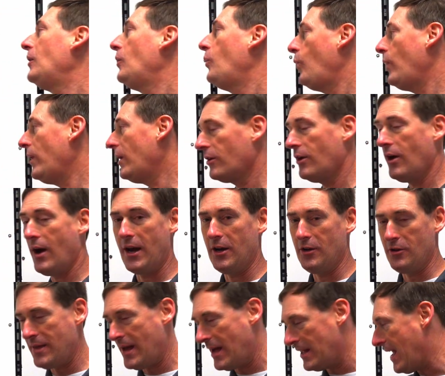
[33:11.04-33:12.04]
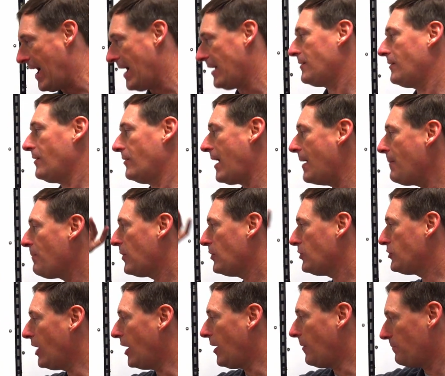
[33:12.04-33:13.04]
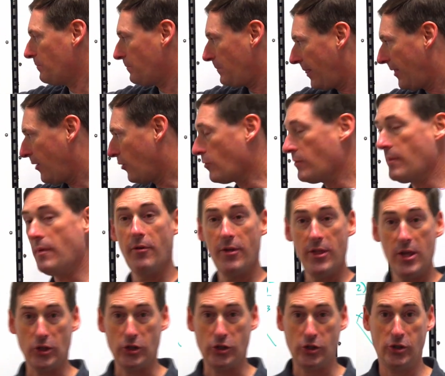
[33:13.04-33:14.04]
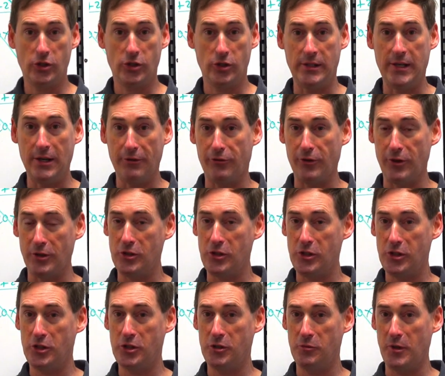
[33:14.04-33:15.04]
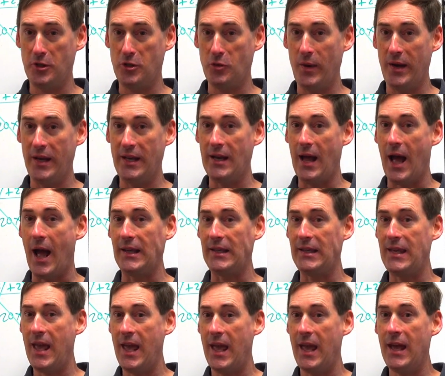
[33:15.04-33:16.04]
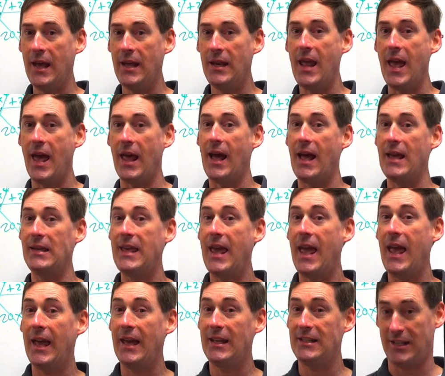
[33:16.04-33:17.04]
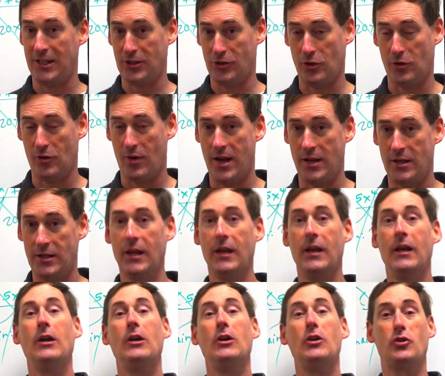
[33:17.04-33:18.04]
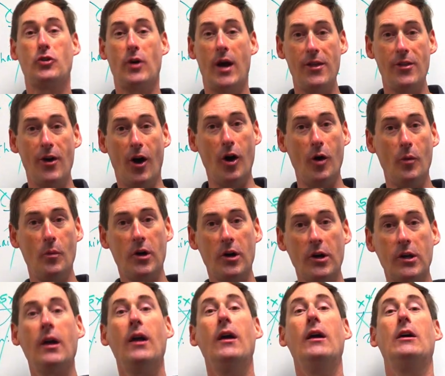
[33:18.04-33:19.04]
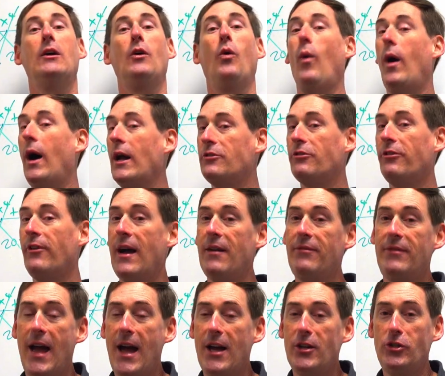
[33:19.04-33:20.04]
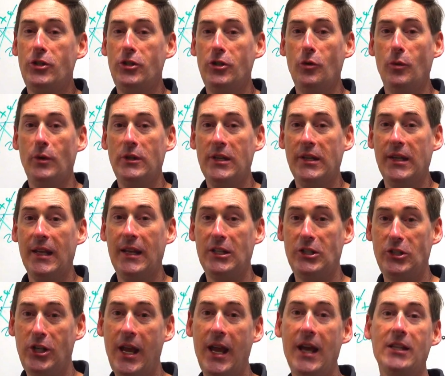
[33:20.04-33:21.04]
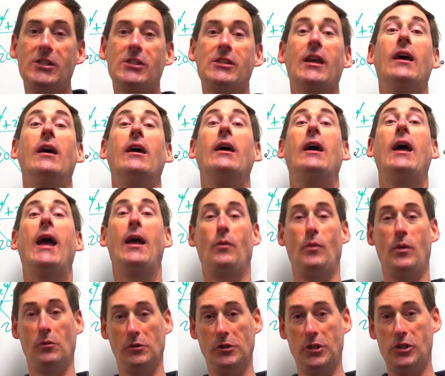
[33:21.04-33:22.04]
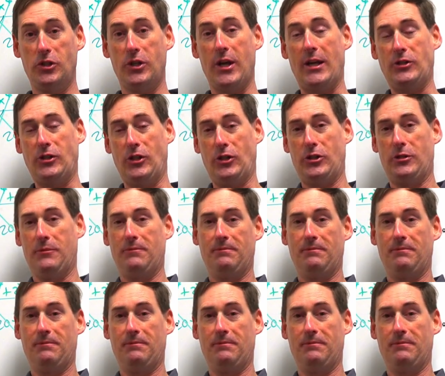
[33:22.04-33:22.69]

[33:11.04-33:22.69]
We don't know how to do that yet, okay? So remember this difference between I can and I can't integrate. Try the homework, watch 5-2 when you get a chance, and we will discuss it.